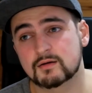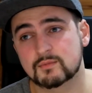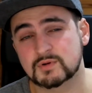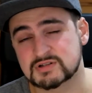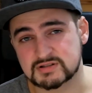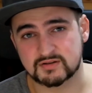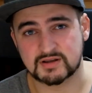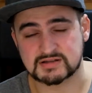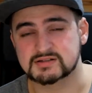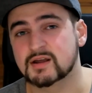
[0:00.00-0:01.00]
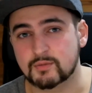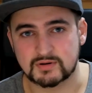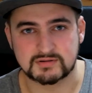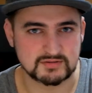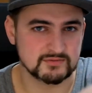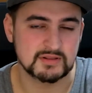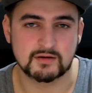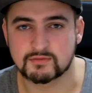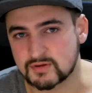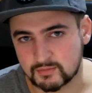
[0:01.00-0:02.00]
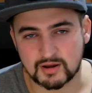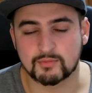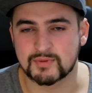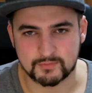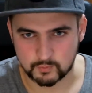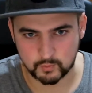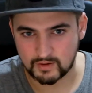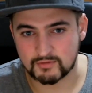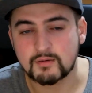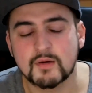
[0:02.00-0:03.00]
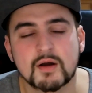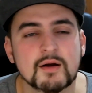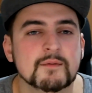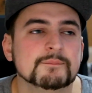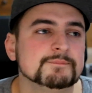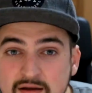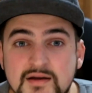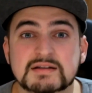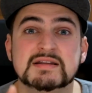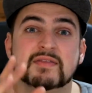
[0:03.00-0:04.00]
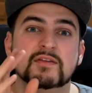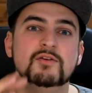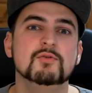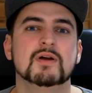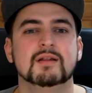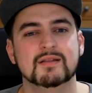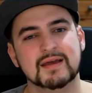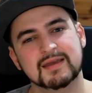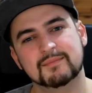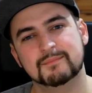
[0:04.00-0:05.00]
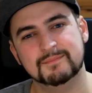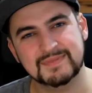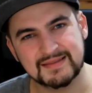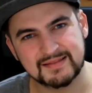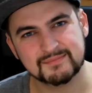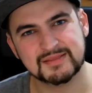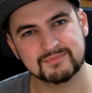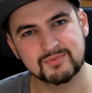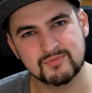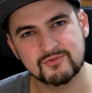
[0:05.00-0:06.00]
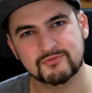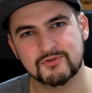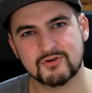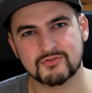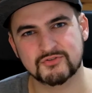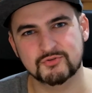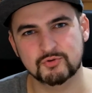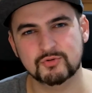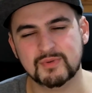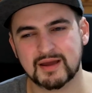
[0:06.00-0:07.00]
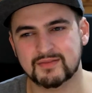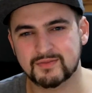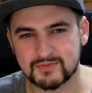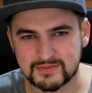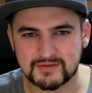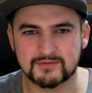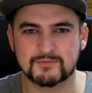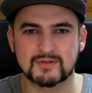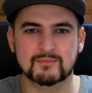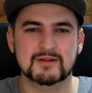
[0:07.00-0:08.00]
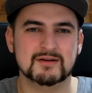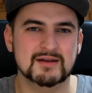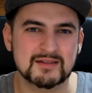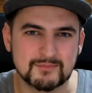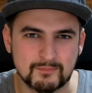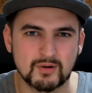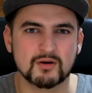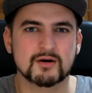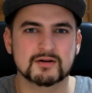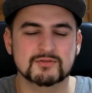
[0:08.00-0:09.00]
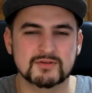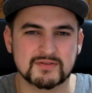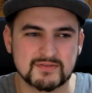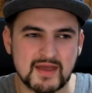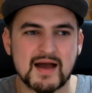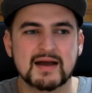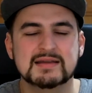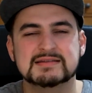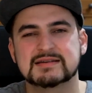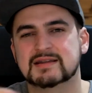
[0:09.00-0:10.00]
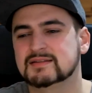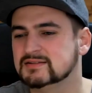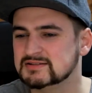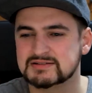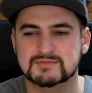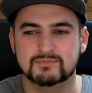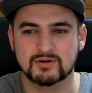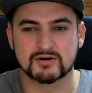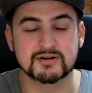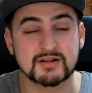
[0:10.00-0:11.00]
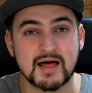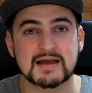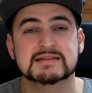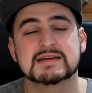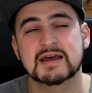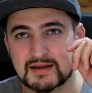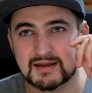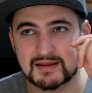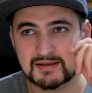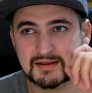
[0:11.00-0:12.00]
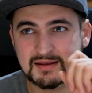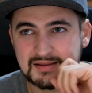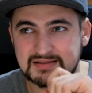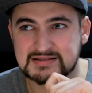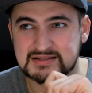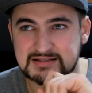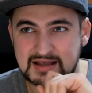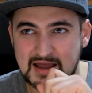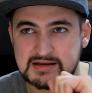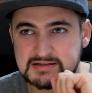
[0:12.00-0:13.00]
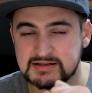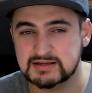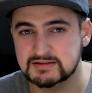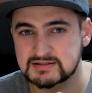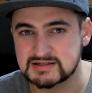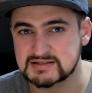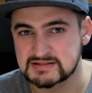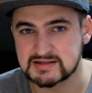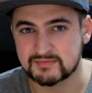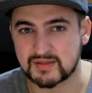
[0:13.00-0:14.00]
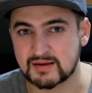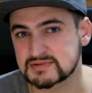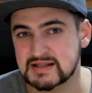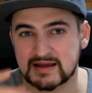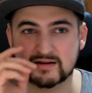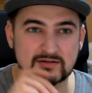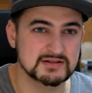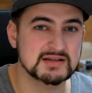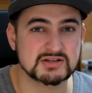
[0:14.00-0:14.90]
which is not yesterday when the video is coming out, but whatever, is that you can like a little bit move your zoom and it will get blurred to the sides and just blur the lights. It's actually good just in sometimes, like on this